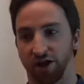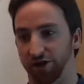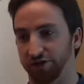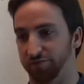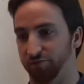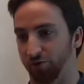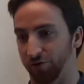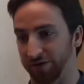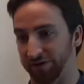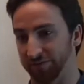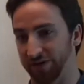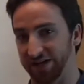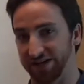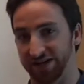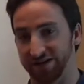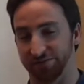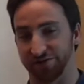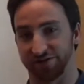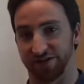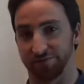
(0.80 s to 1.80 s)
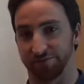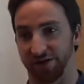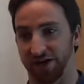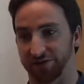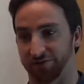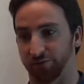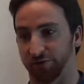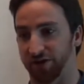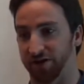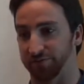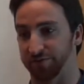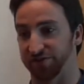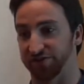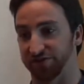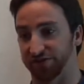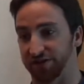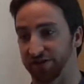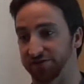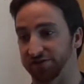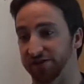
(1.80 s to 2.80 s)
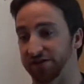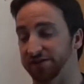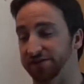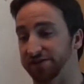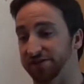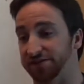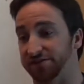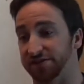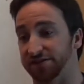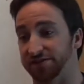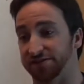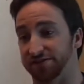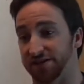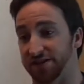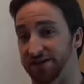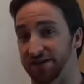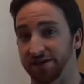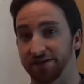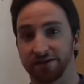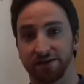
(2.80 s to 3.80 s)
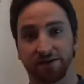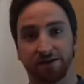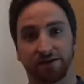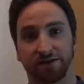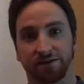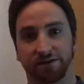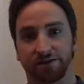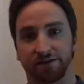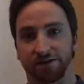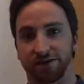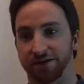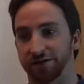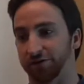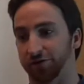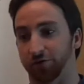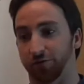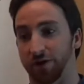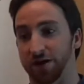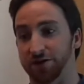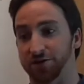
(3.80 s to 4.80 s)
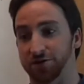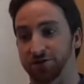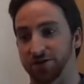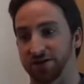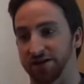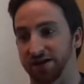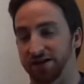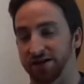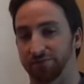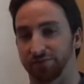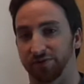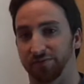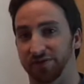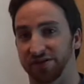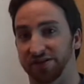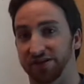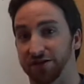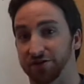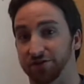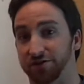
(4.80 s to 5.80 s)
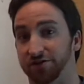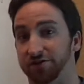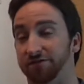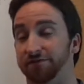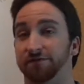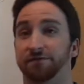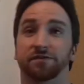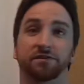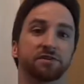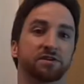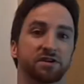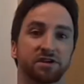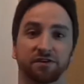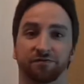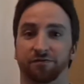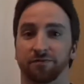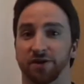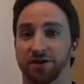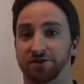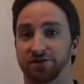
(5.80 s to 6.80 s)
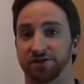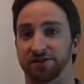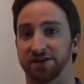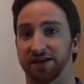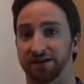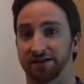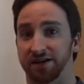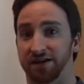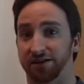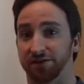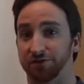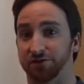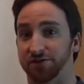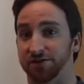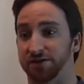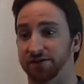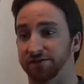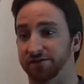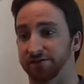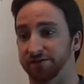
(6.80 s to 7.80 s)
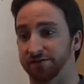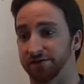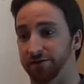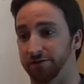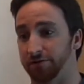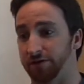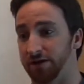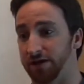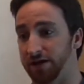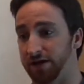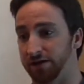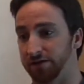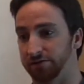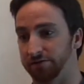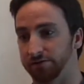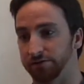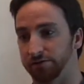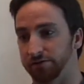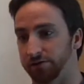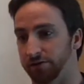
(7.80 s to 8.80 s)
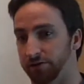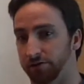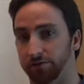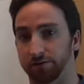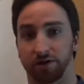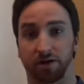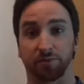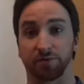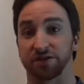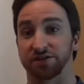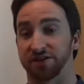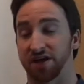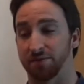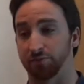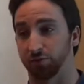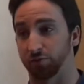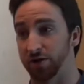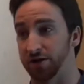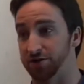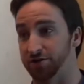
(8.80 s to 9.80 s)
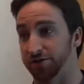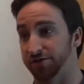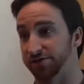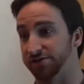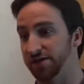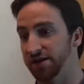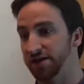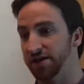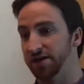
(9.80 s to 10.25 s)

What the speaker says: Good morning. My name is Patrick Brown. I'll be discussing Disney's integration and implementation of information technology into their company's operations.